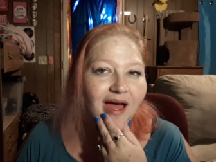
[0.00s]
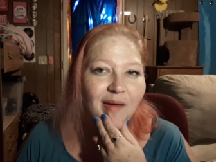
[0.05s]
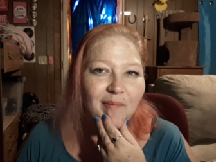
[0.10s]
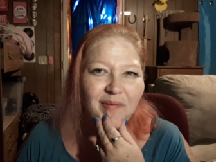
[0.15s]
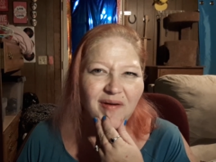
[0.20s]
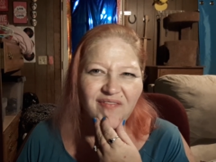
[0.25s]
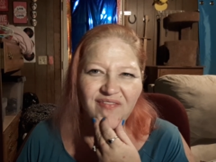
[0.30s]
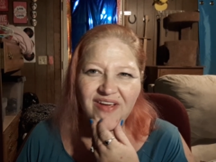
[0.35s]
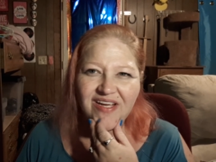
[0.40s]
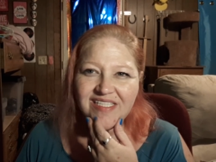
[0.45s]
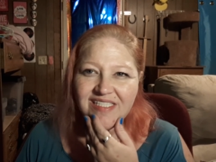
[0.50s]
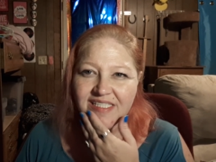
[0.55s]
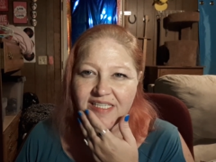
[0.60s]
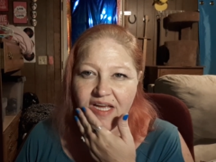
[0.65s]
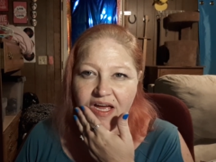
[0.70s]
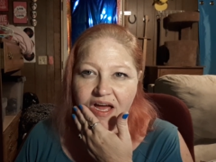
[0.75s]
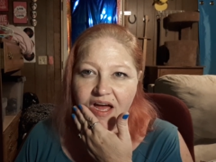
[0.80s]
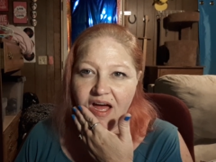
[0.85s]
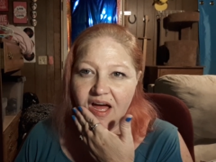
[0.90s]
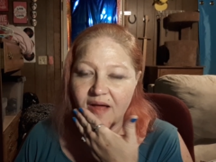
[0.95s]
My face,
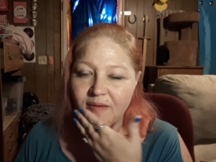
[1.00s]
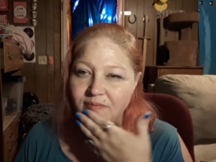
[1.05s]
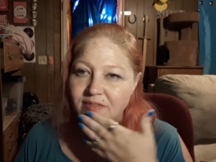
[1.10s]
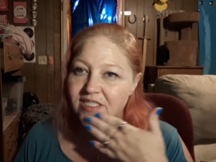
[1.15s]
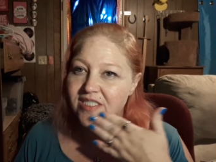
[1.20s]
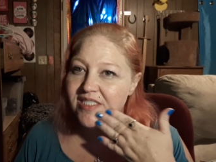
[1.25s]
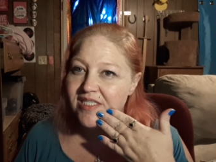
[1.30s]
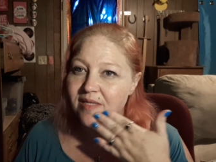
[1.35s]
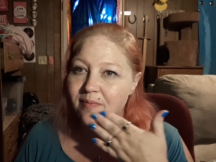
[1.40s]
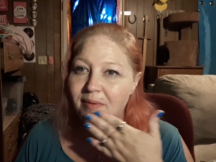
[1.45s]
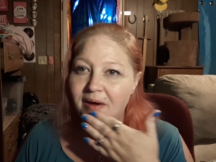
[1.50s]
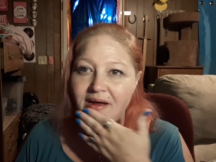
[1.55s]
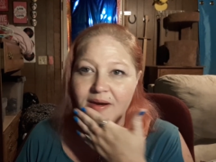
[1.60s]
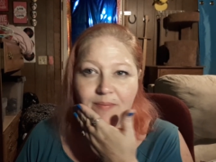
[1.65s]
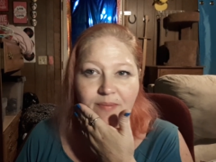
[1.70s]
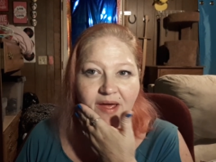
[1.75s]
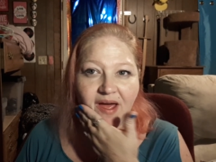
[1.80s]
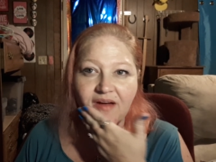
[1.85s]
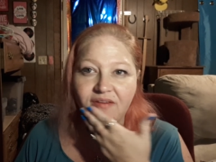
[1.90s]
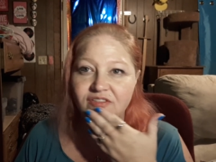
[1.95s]
um, just the
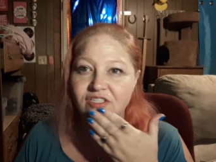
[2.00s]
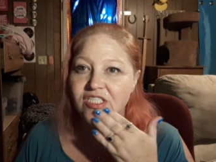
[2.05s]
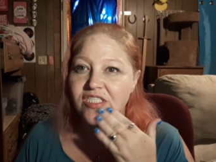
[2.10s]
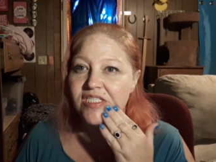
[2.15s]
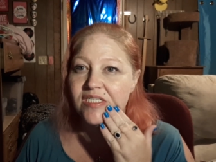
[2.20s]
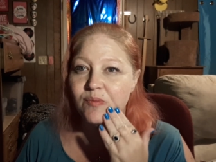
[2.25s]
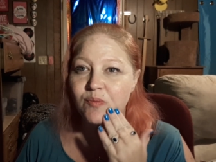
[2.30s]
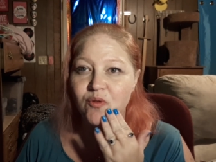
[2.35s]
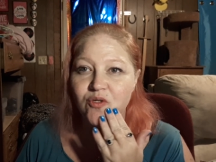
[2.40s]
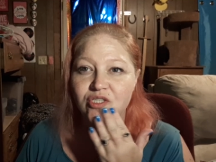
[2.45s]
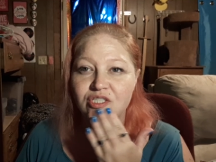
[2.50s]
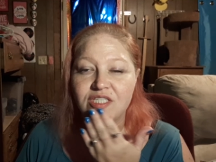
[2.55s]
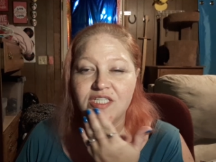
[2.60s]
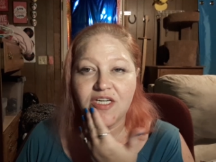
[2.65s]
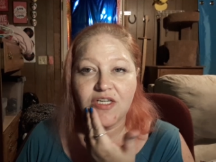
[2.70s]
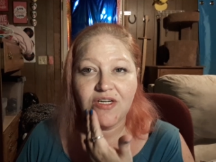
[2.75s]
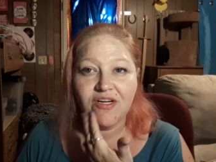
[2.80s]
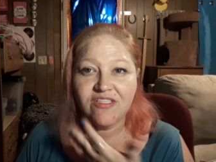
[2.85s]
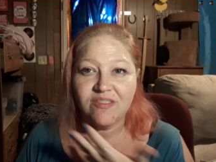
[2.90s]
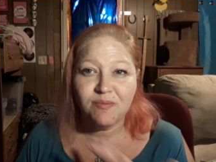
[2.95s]
bottom half, just this portion
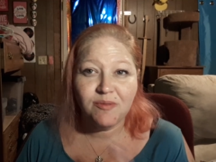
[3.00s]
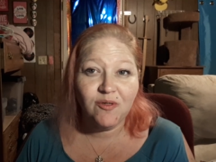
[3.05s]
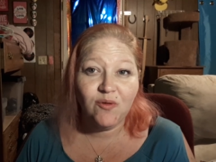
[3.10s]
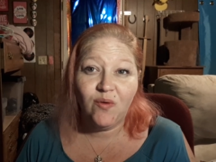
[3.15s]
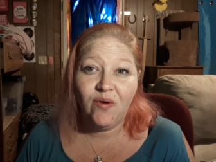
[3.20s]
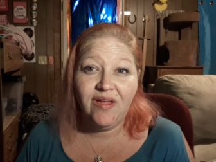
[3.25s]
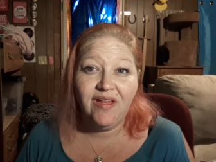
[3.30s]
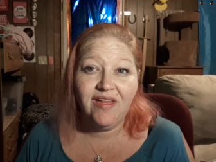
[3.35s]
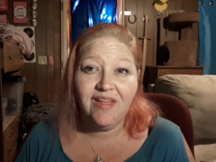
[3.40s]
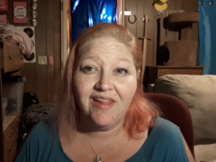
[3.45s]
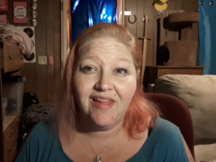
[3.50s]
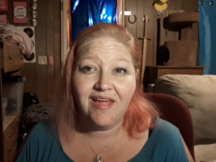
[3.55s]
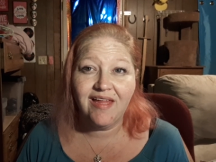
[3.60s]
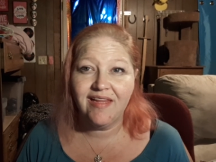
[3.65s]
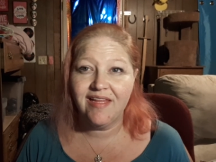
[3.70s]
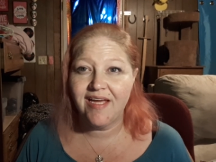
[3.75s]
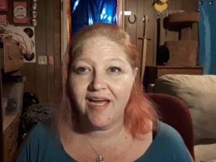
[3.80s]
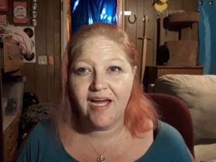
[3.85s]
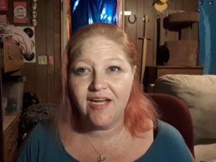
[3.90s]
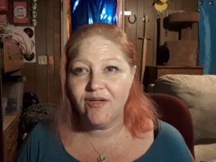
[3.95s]
here, has been oily
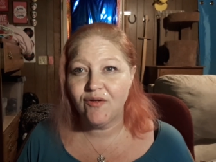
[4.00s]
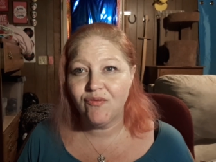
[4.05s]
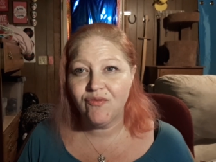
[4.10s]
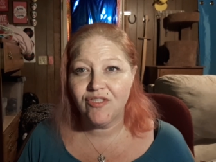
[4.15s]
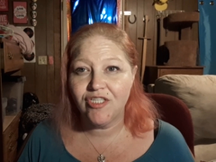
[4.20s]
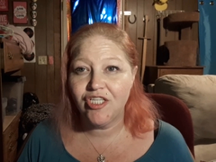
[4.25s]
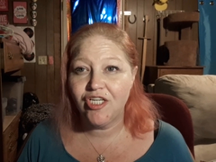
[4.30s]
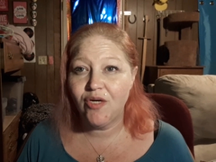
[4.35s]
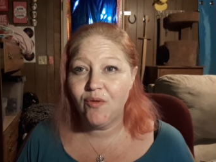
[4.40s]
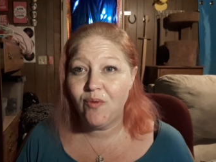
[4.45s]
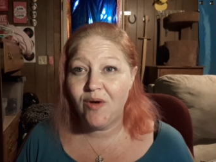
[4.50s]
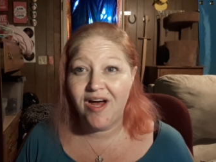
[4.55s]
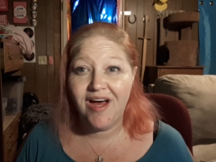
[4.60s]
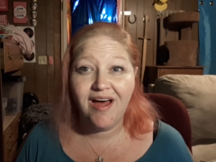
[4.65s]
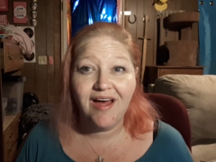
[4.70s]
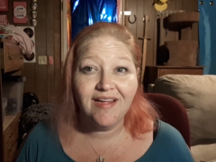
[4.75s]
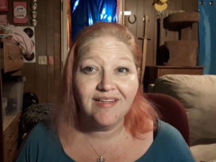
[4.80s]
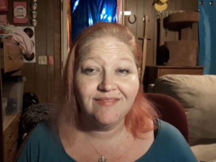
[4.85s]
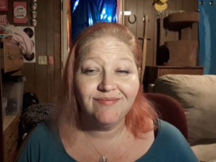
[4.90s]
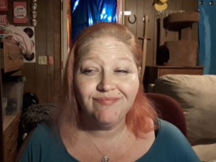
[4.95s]
lately. I don't really know
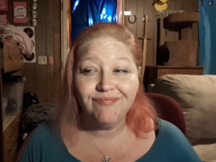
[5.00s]
why.